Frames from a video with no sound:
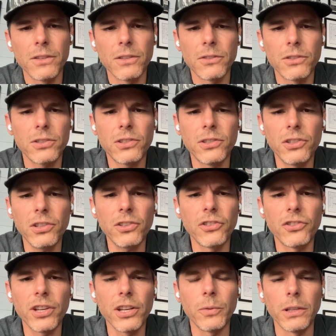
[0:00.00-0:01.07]
Just
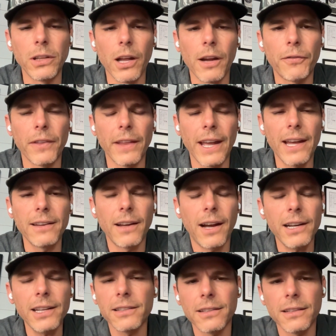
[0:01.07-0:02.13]
a genuine love for that.
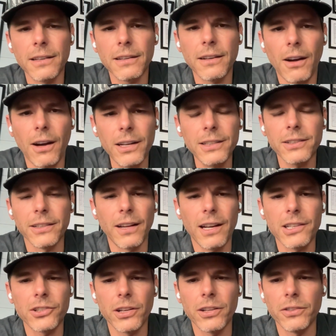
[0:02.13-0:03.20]
Honestly,
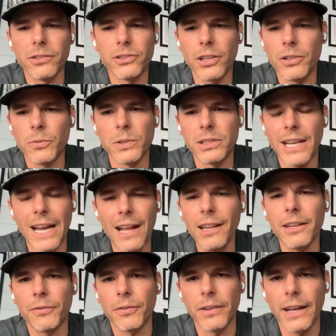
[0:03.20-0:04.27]
not a genuine
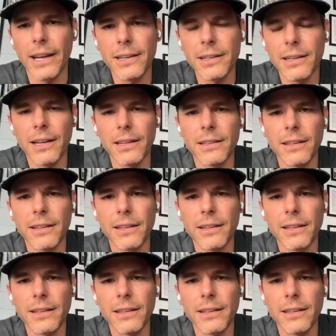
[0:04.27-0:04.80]
talent for that.